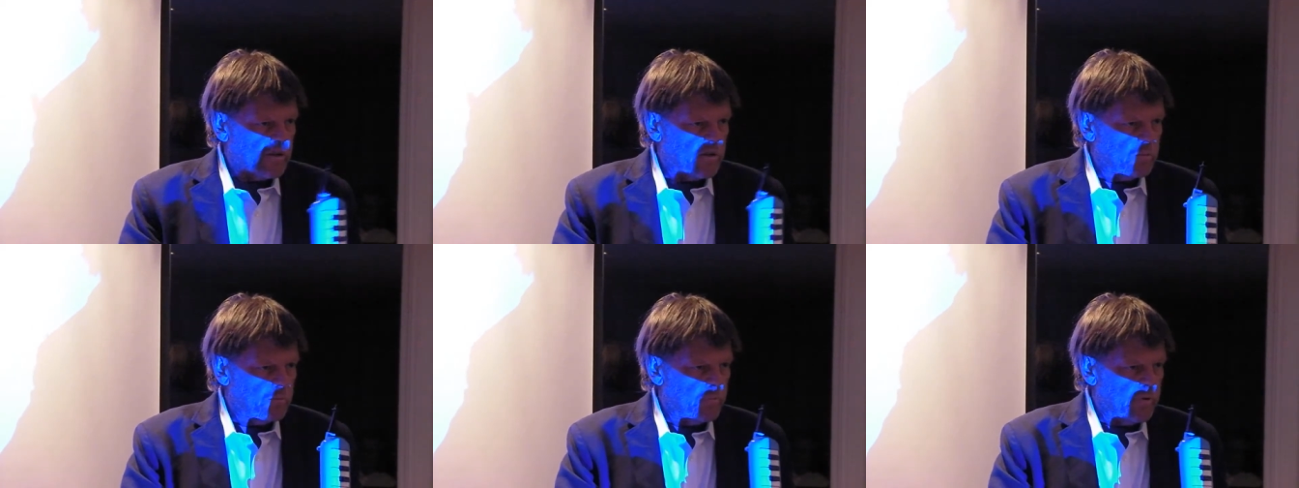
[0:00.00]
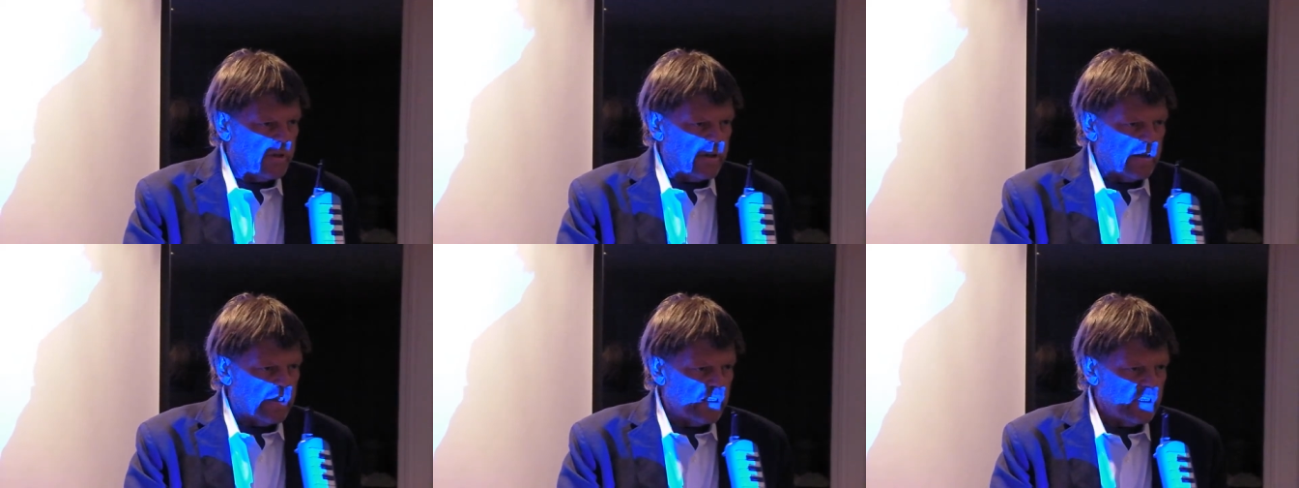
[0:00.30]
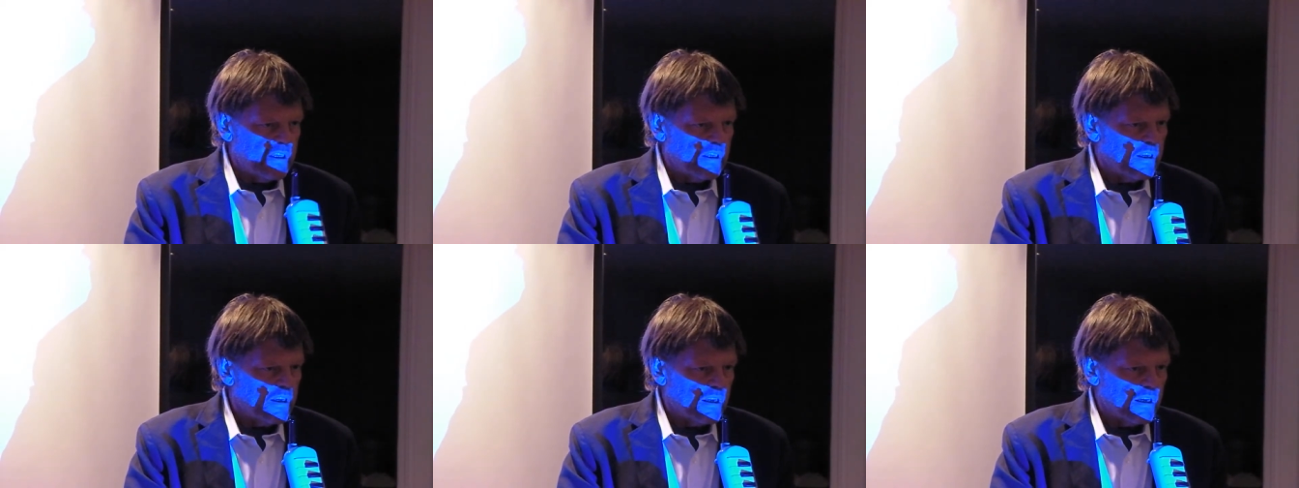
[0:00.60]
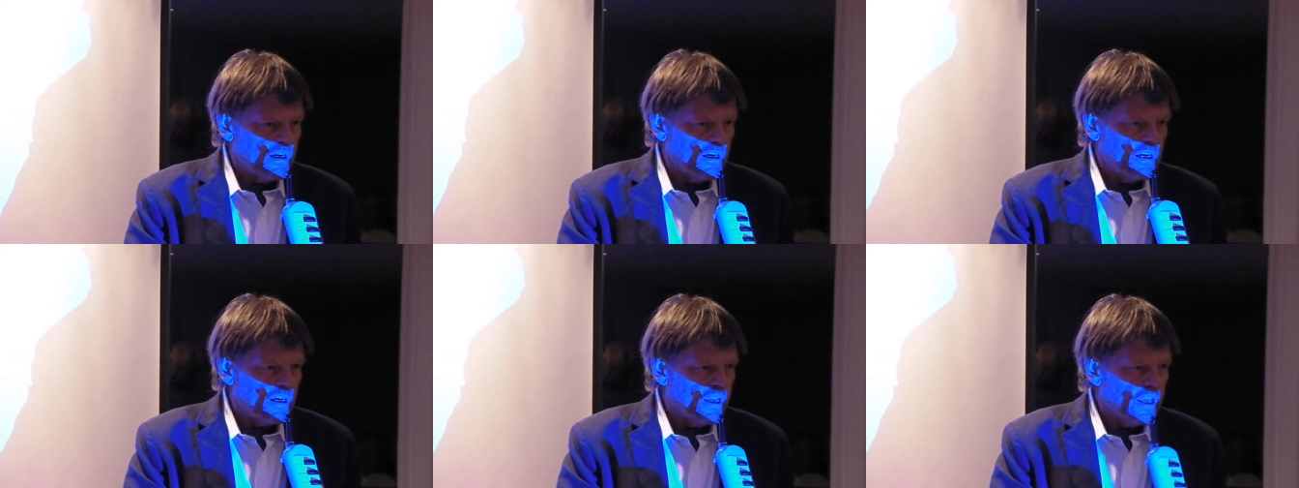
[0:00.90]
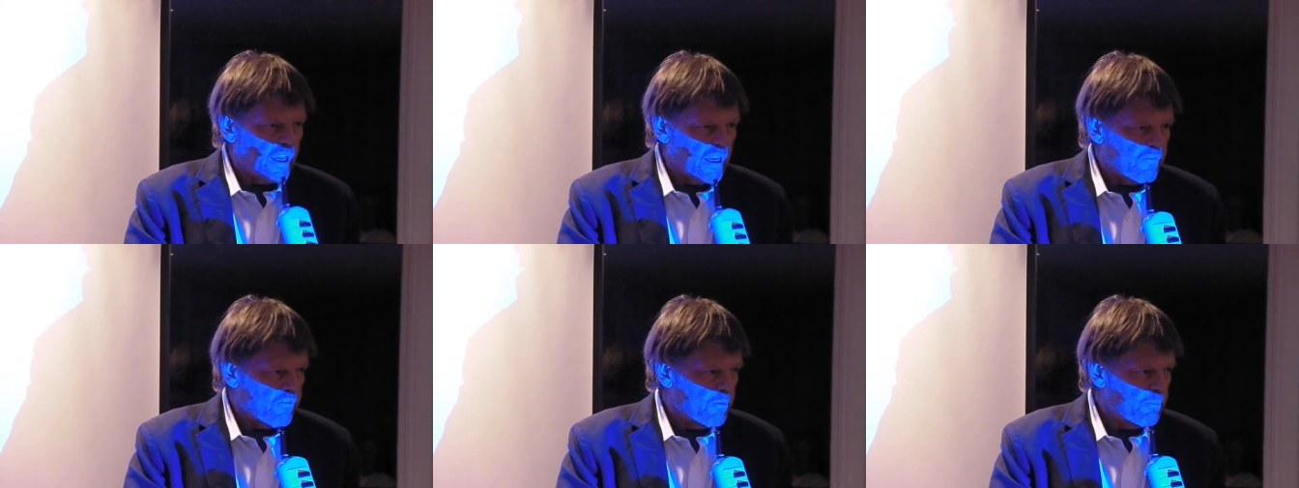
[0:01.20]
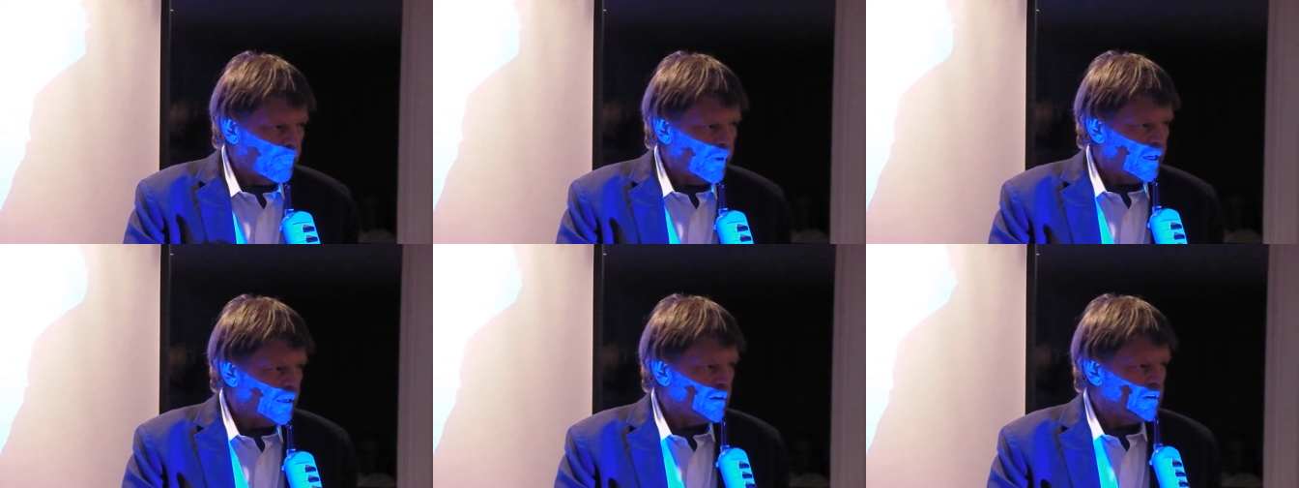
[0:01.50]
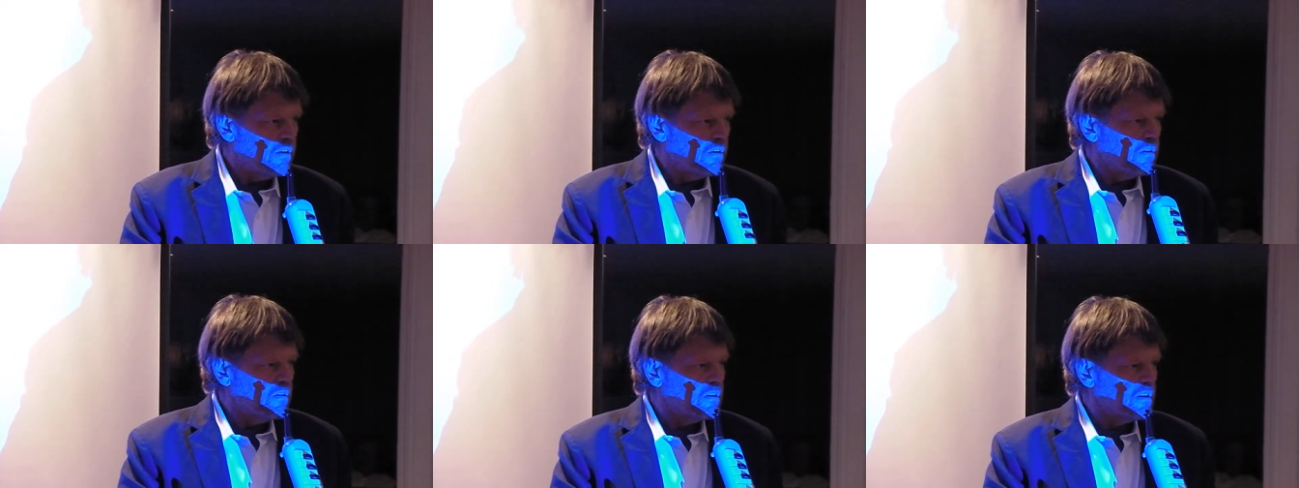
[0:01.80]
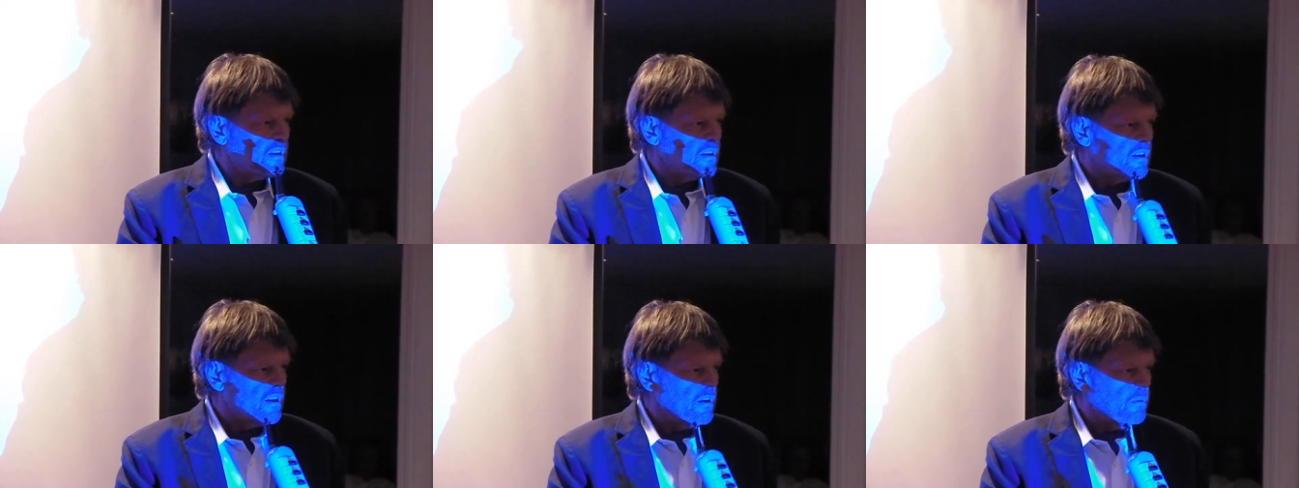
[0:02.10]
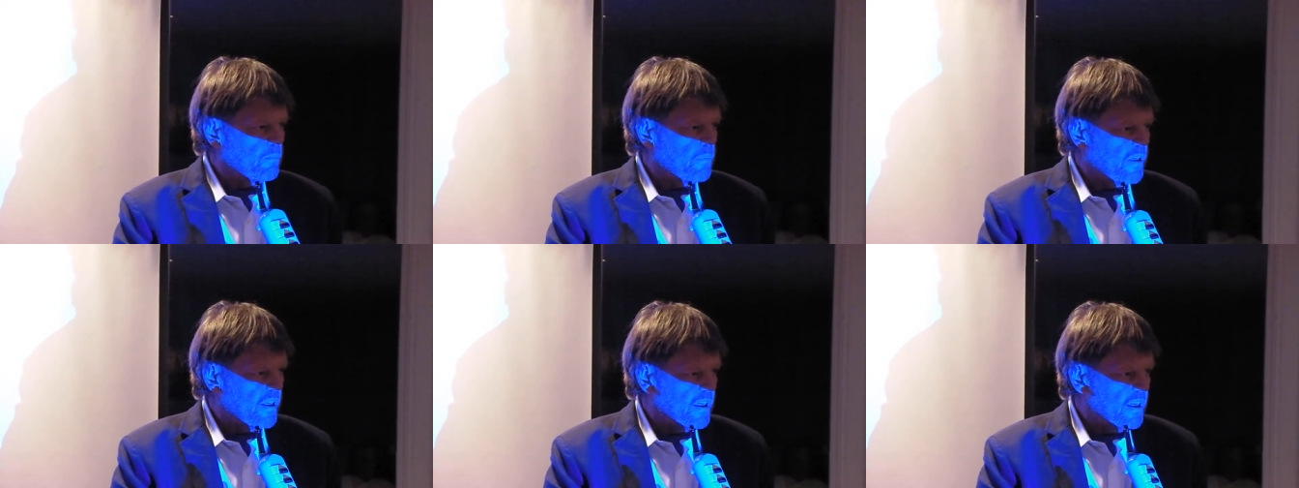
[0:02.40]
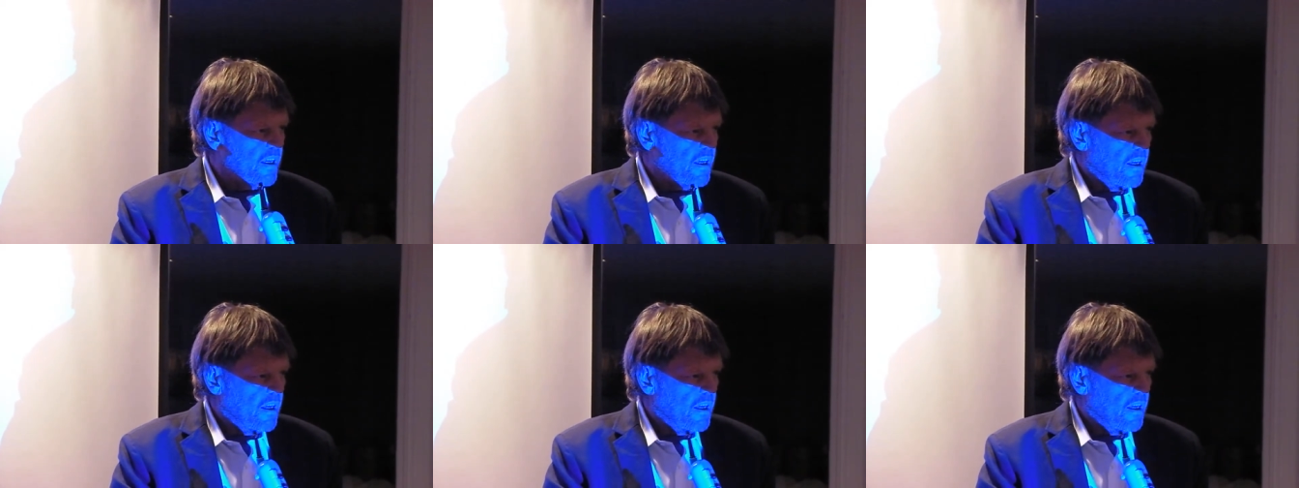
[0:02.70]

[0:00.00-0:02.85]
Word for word: can be heavy metals, it can be